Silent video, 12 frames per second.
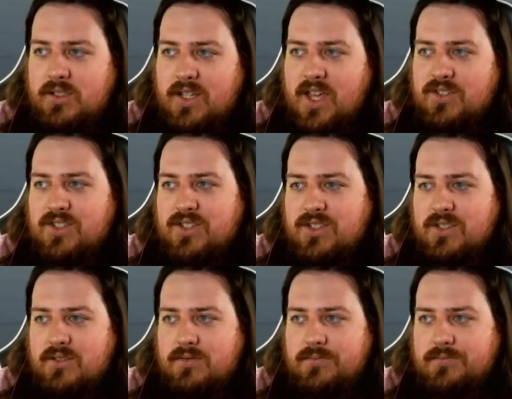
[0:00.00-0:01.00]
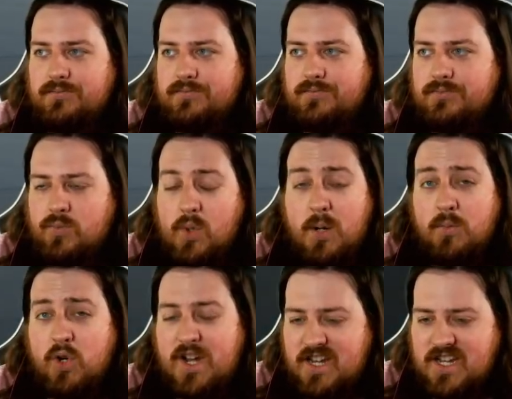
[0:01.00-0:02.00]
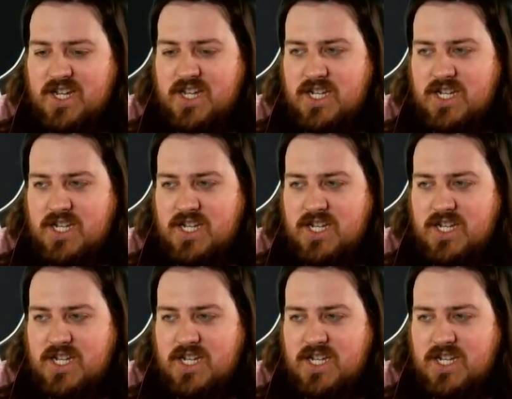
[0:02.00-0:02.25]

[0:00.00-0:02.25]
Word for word: Yes, when I'm ready.